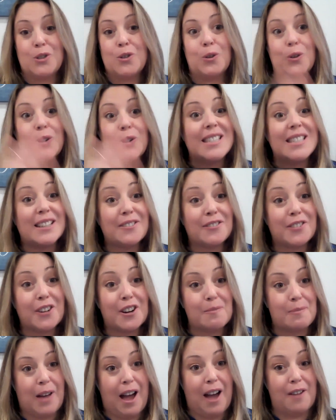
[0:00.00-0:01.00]
through a
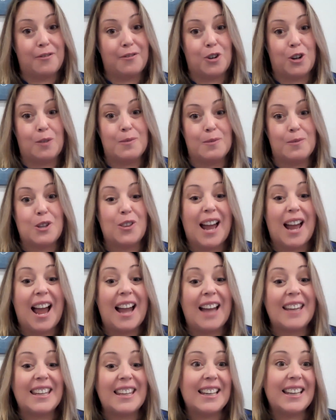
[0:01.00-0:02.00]
different platform so that
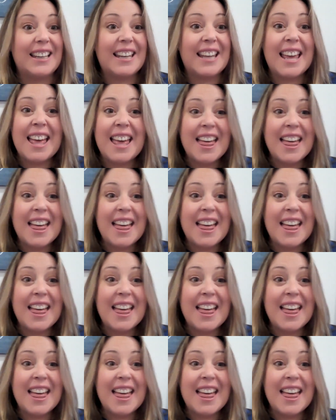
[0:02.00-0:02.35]
I can